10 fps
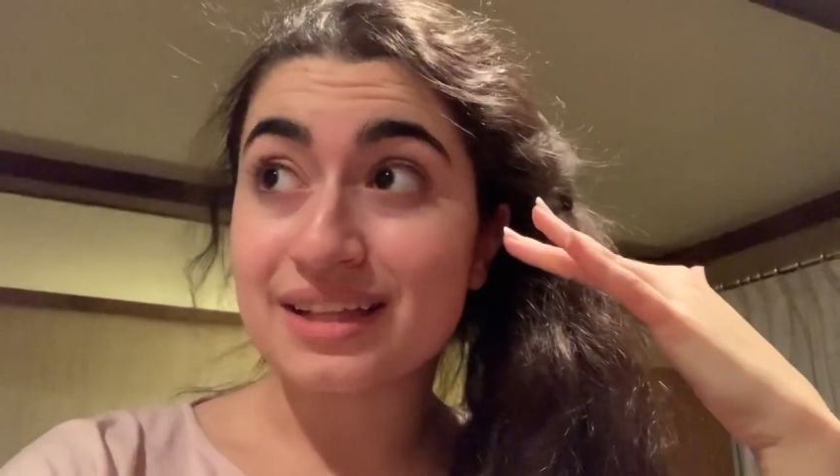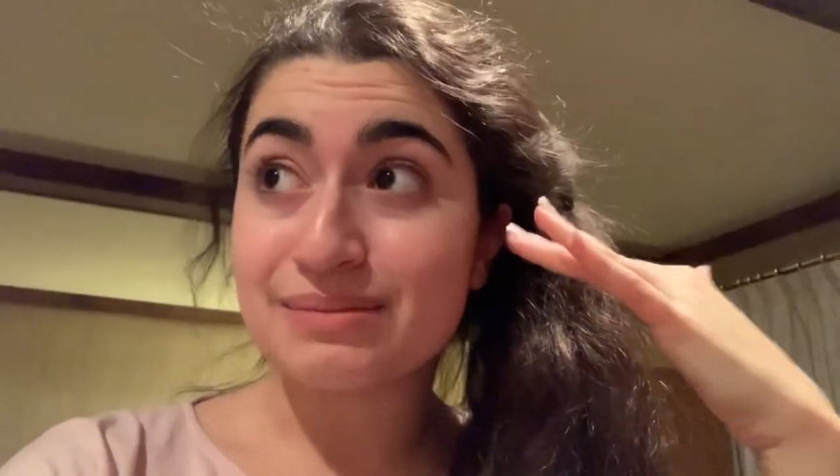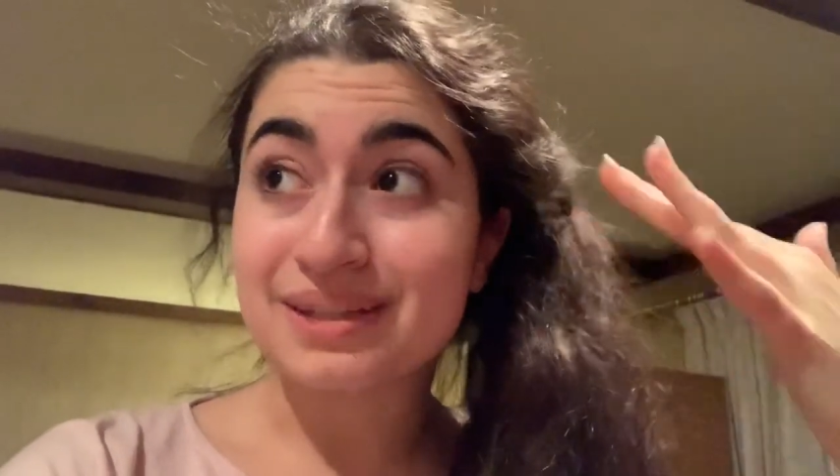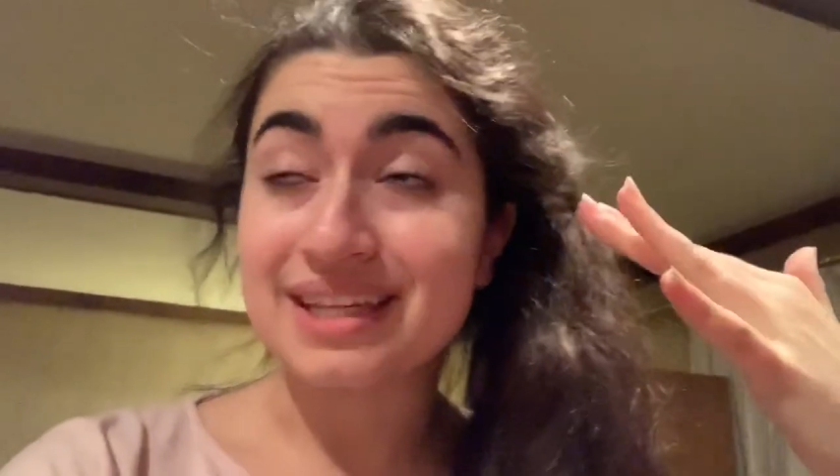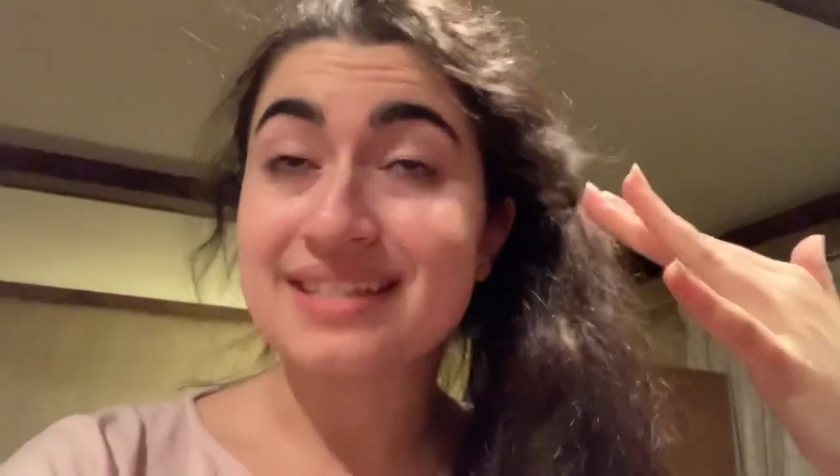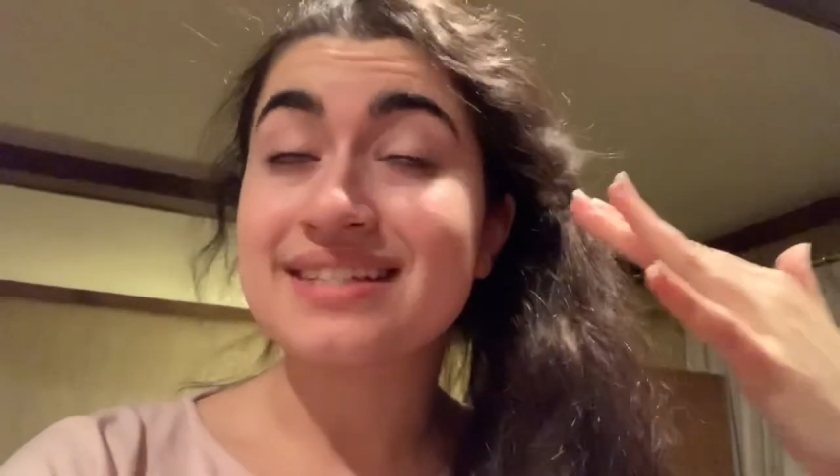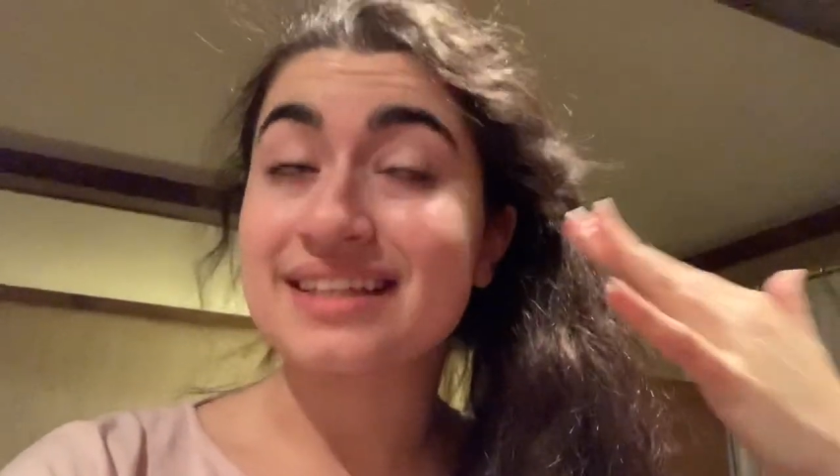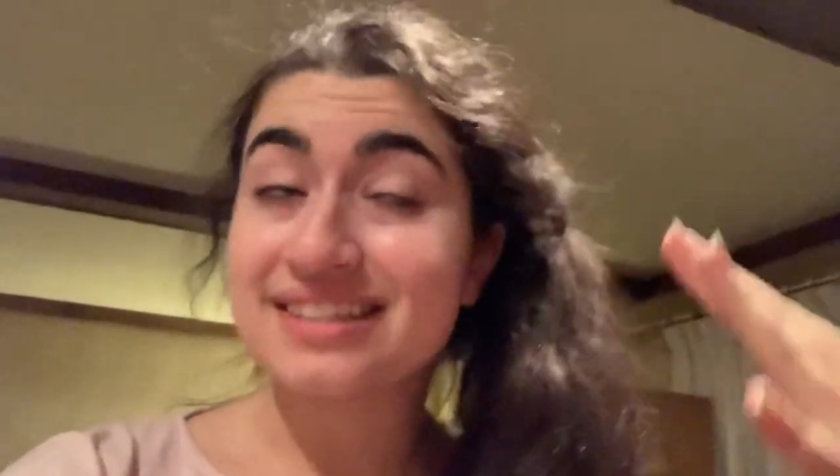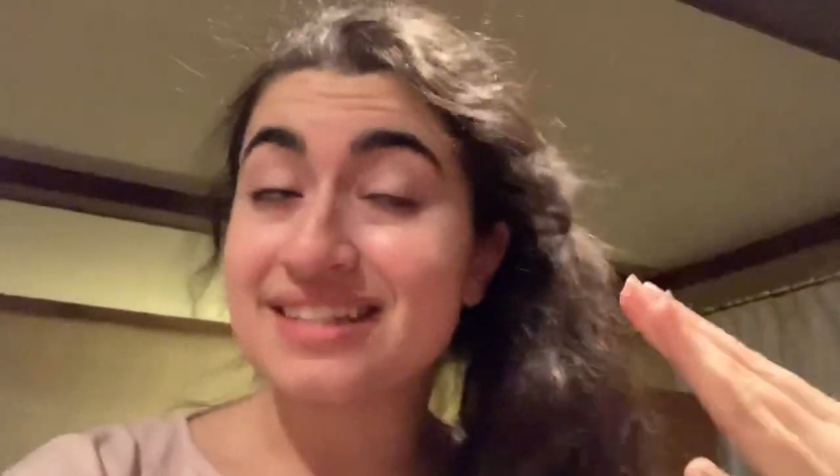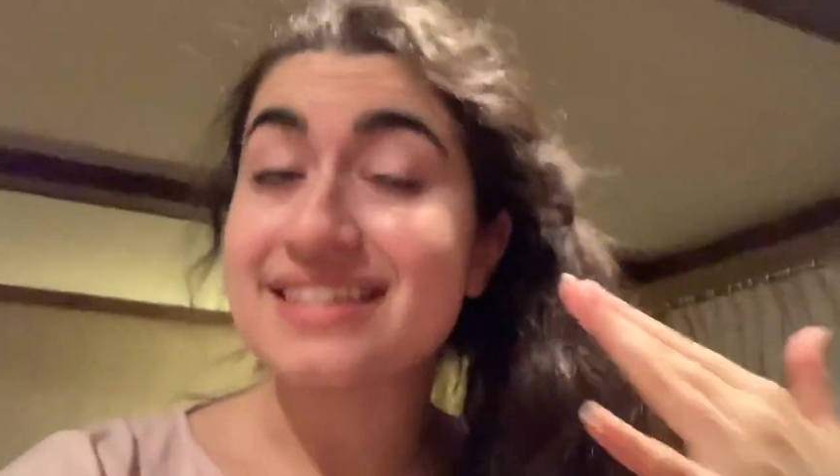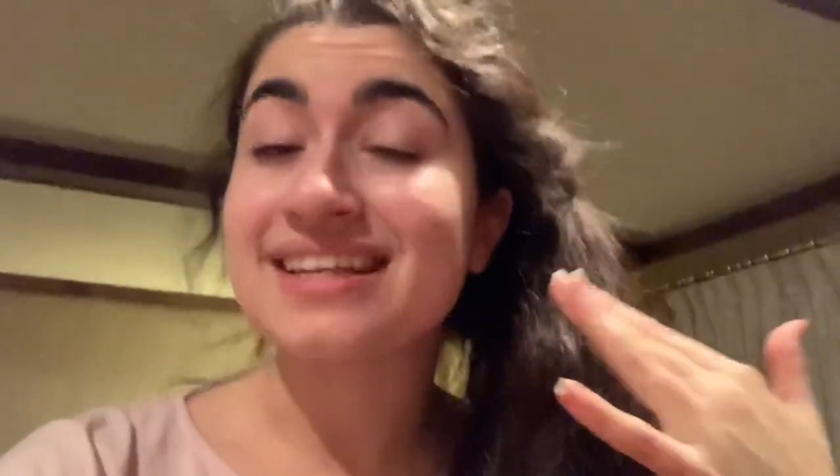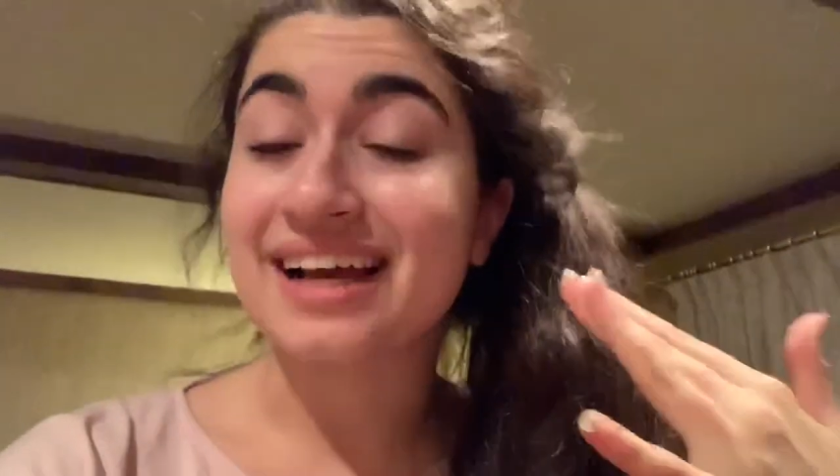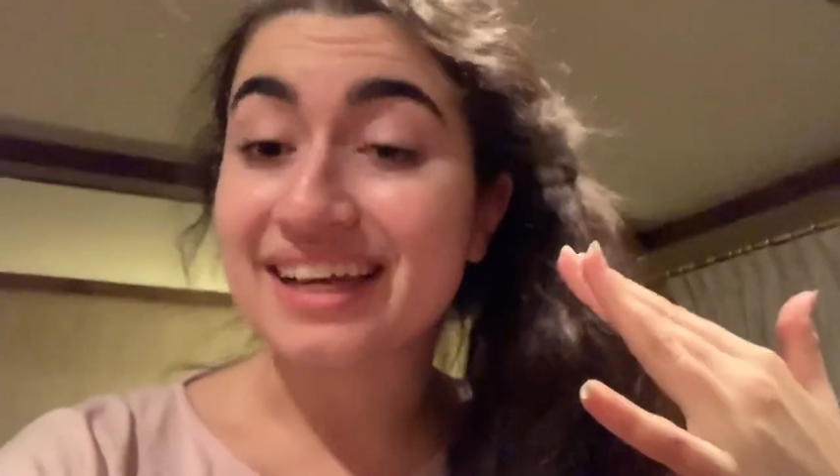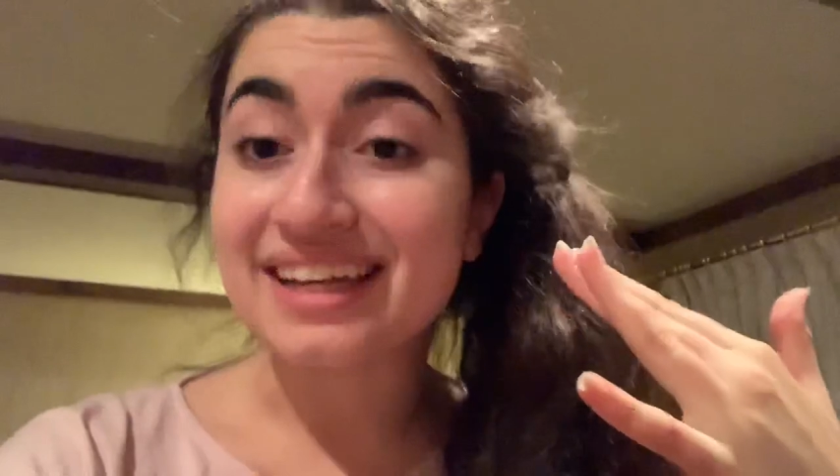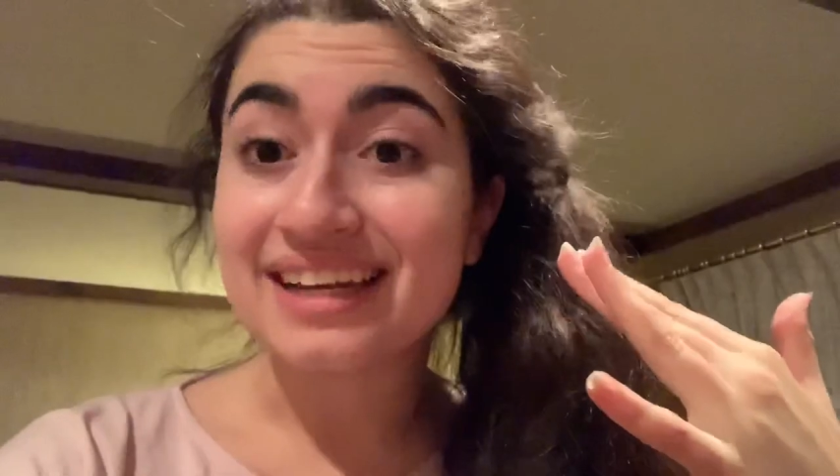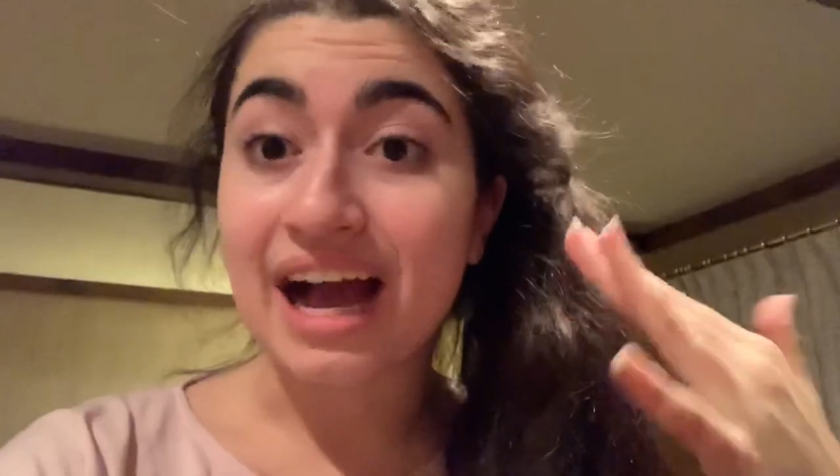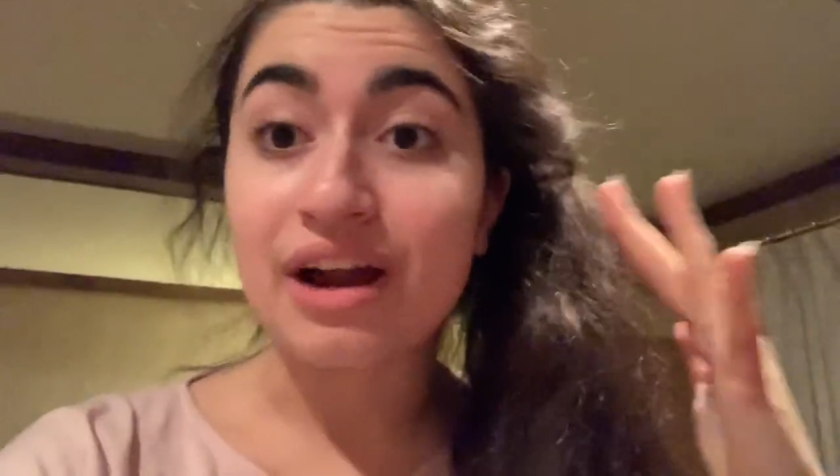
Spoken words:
placed 62nd